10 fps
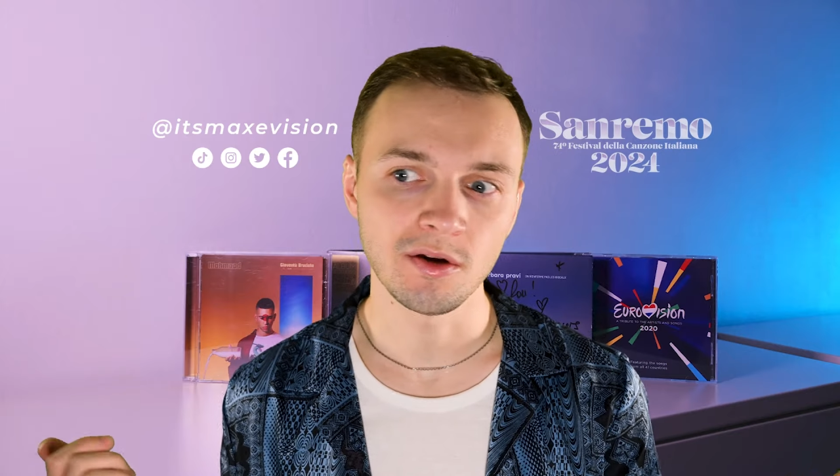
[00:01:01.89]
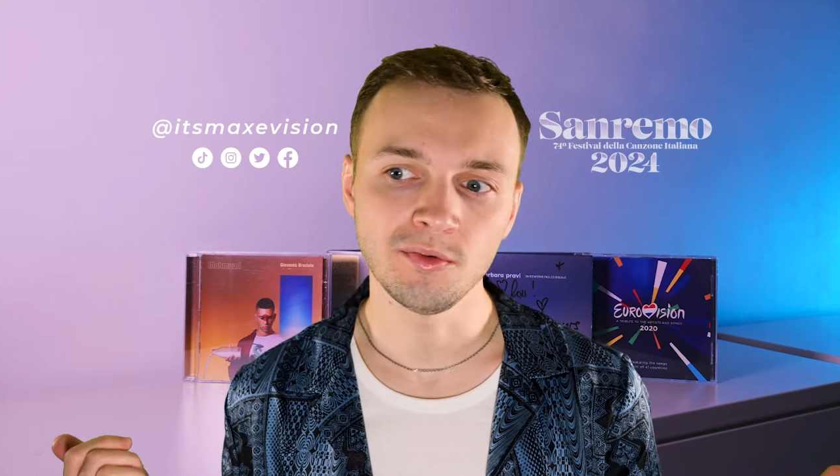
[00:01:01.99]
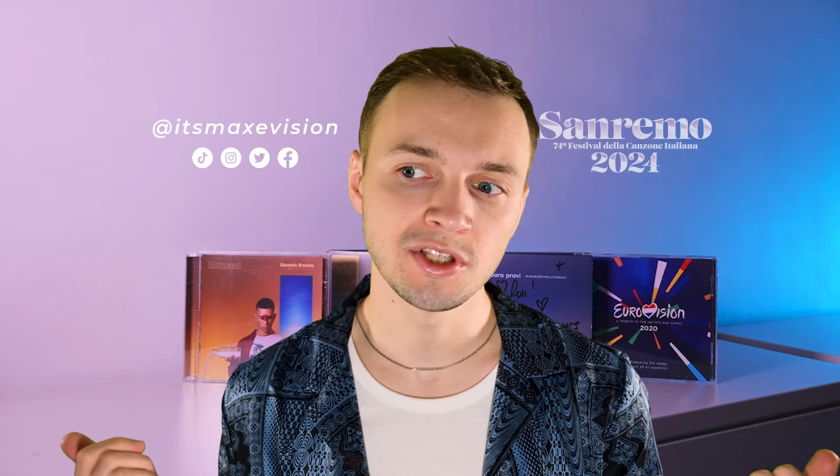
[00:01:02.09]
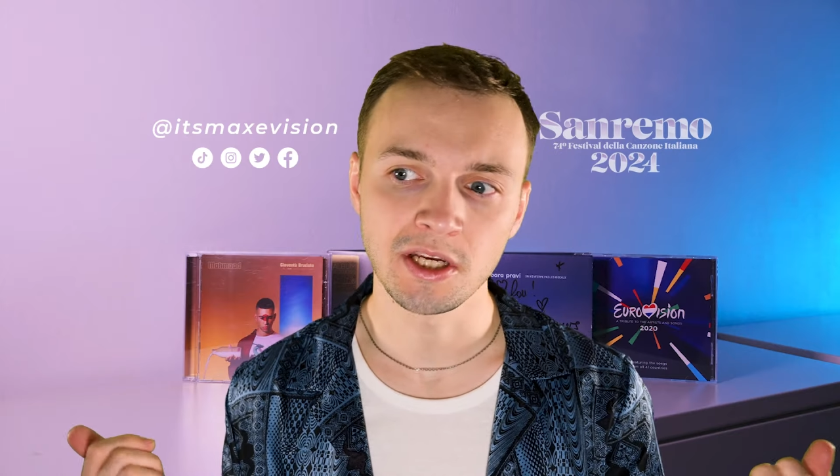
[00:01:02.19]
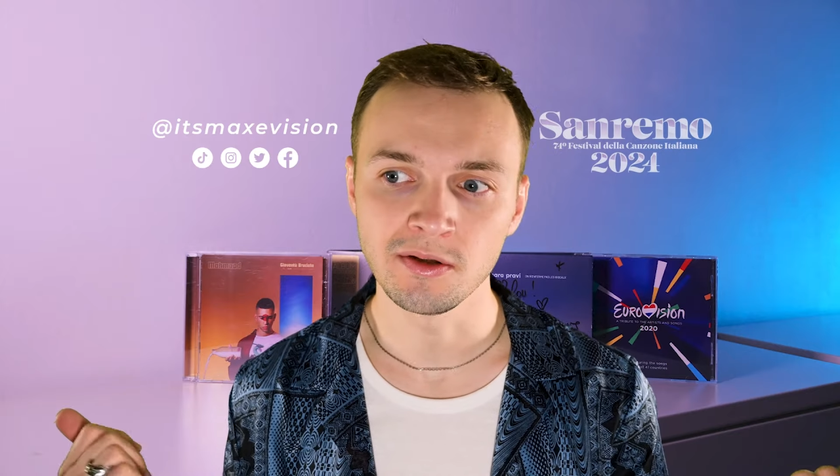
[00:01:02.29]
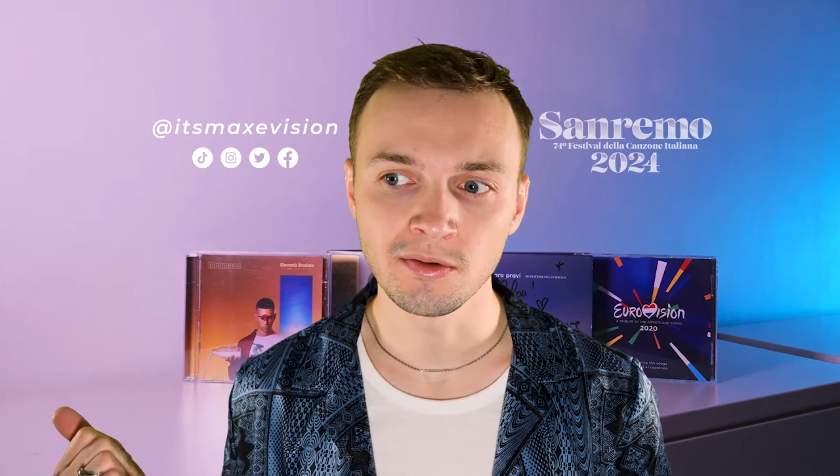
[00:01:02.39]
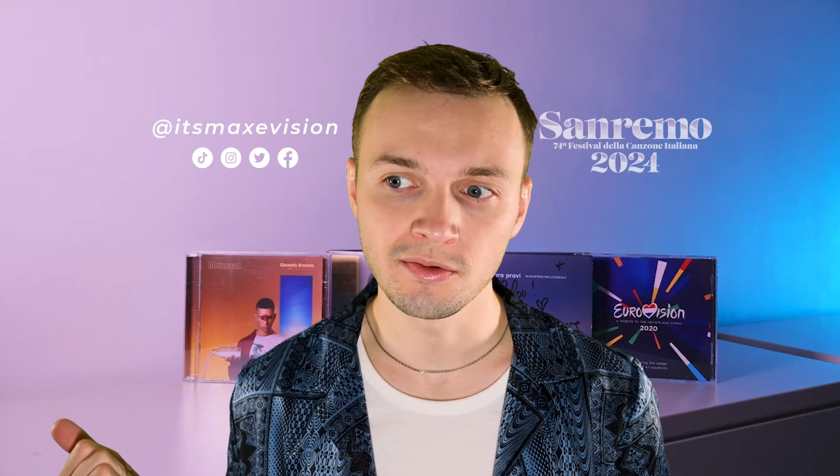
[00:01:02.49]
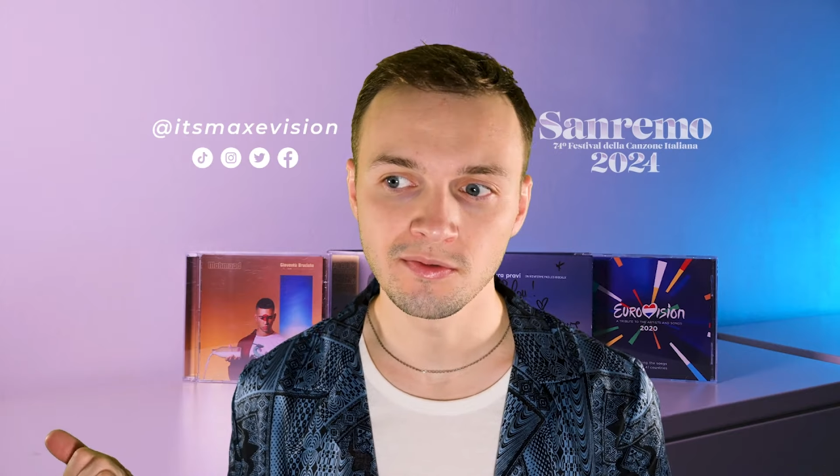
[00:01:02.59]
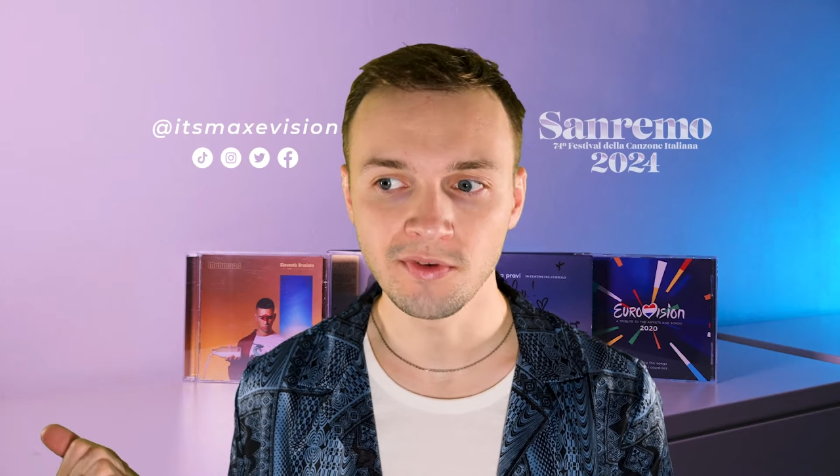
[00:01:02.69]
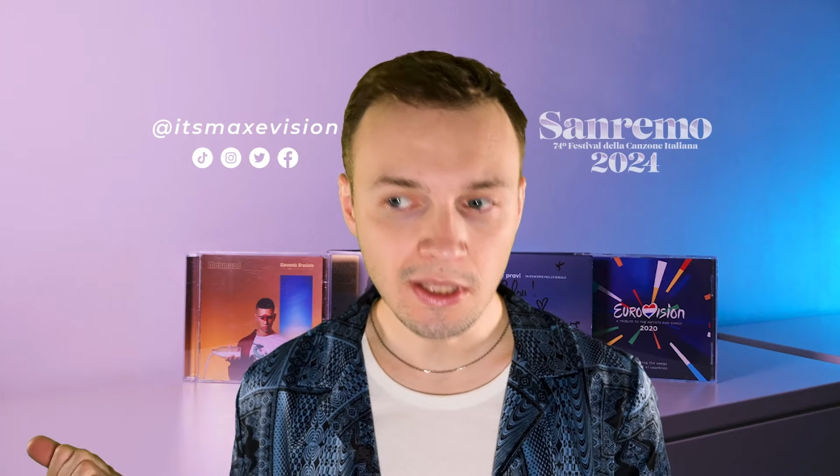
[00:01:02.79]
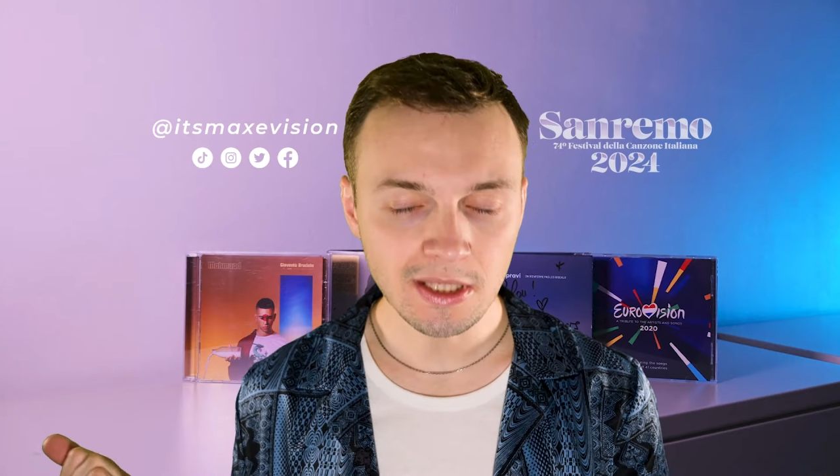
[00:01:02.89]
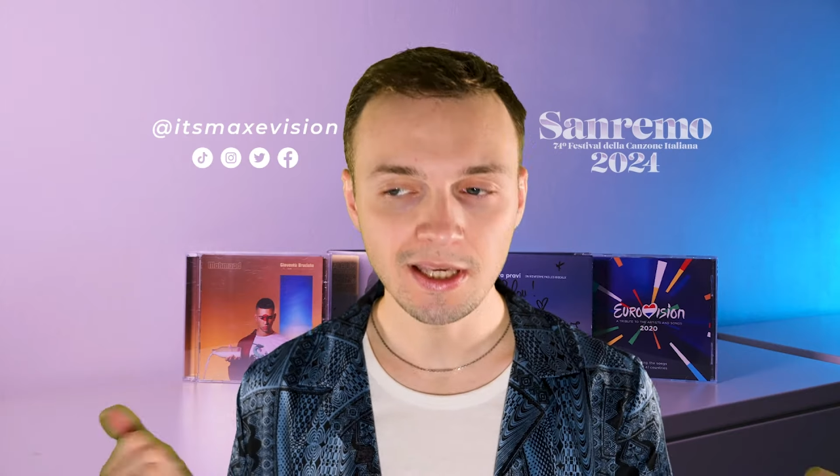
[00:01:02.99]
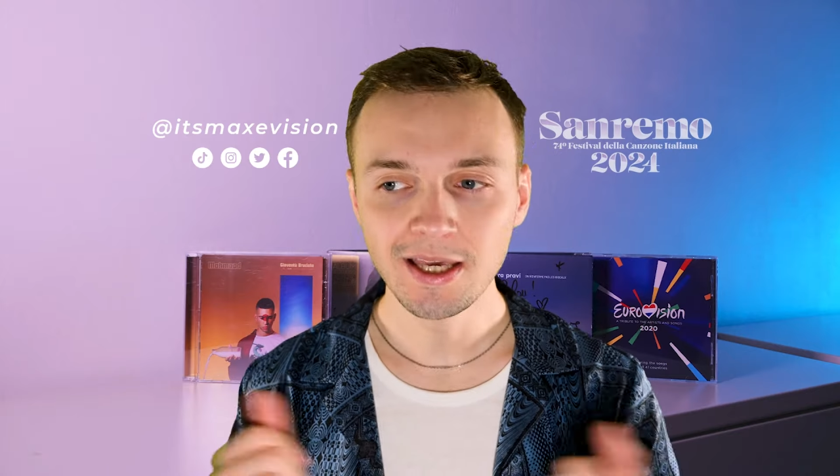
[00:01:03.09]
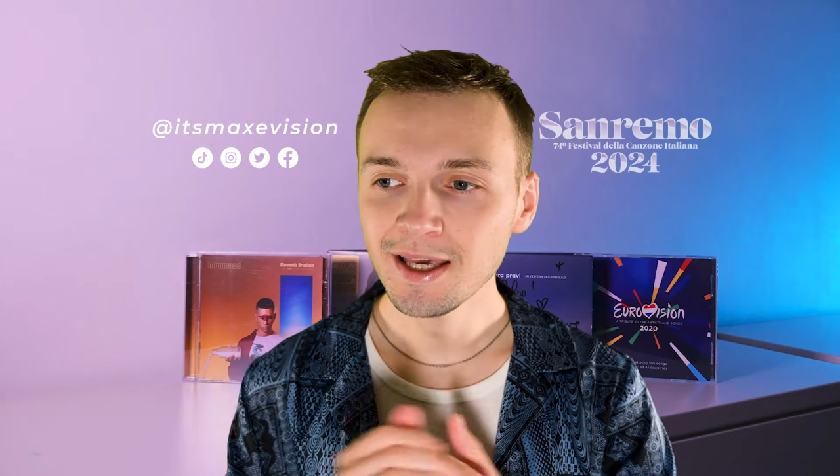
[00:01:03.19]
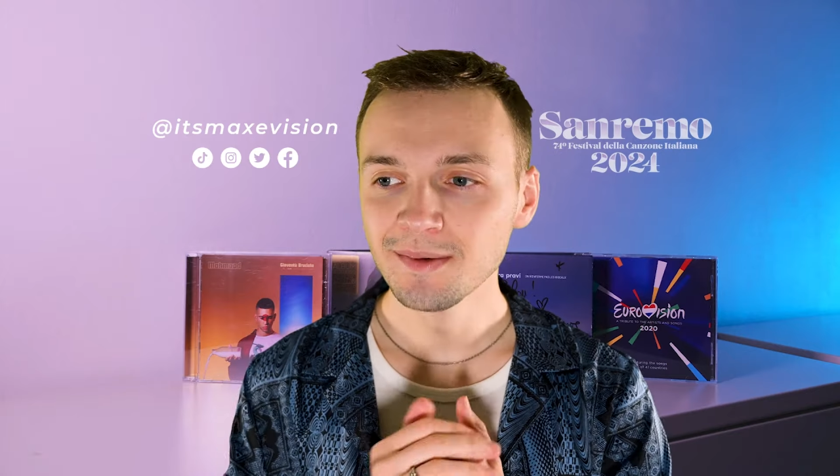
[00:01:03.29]
which I don't think.
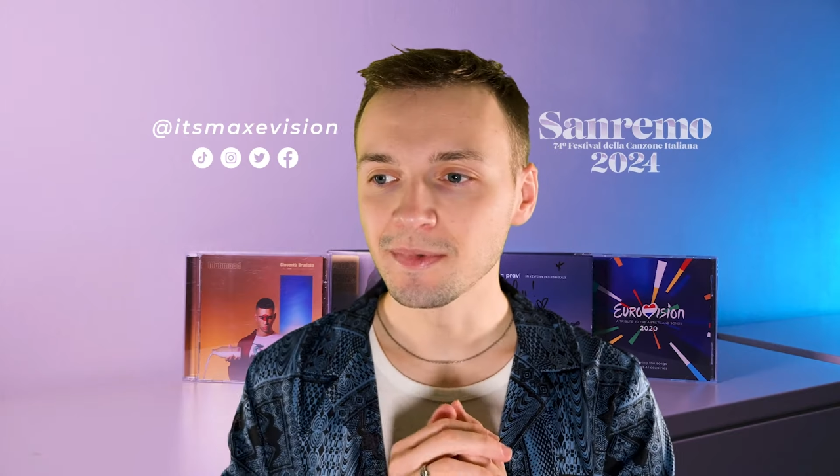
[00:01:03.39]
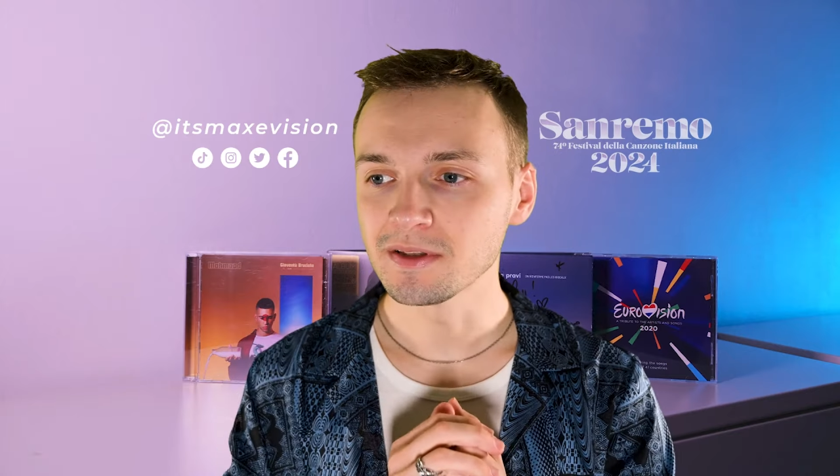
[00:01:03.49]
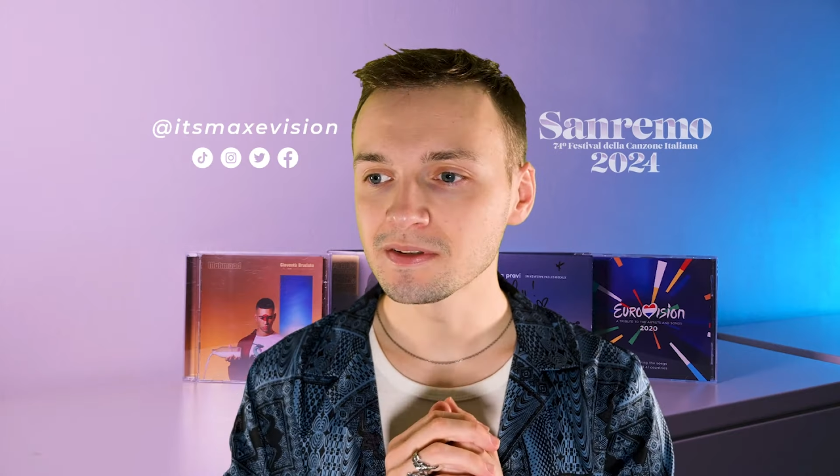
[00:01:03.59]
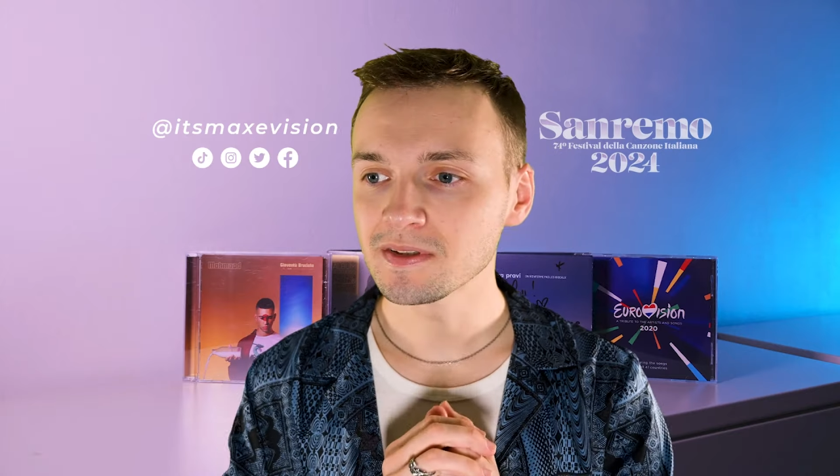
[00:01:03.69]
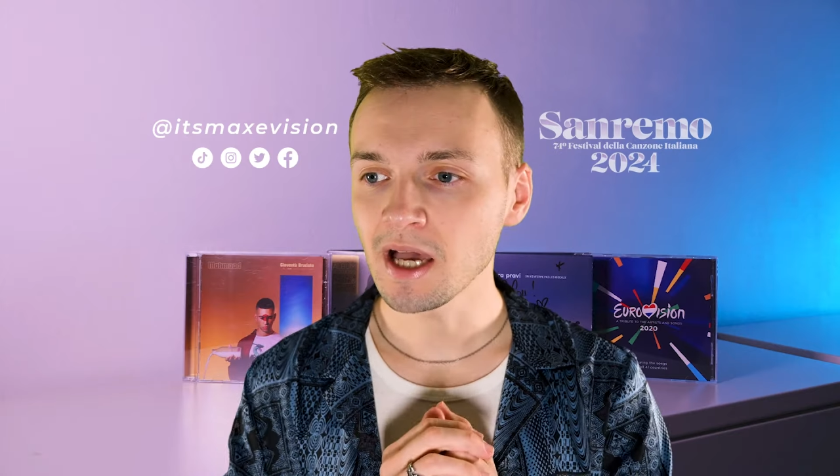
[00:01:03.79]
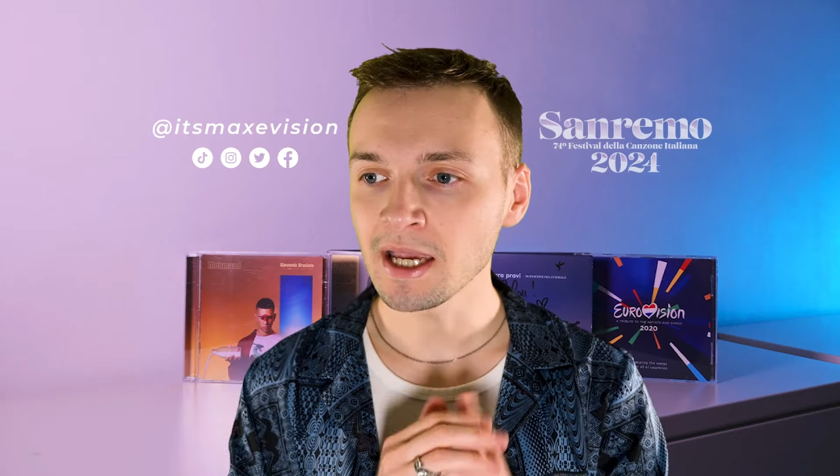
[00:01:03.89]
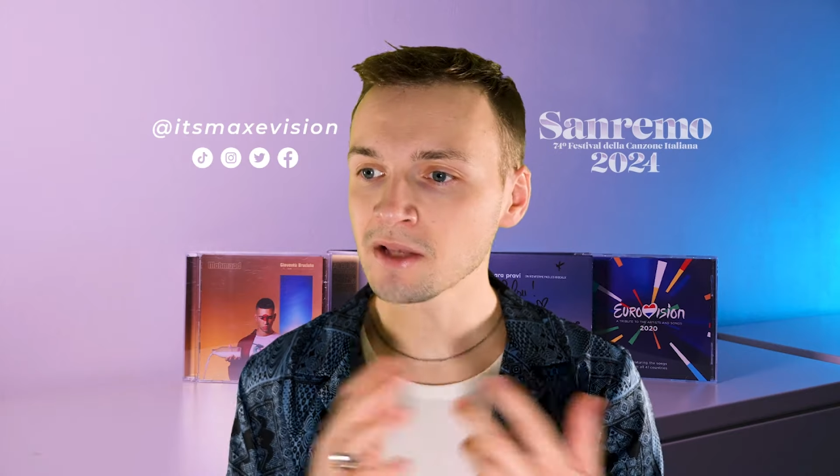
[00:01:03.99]
But I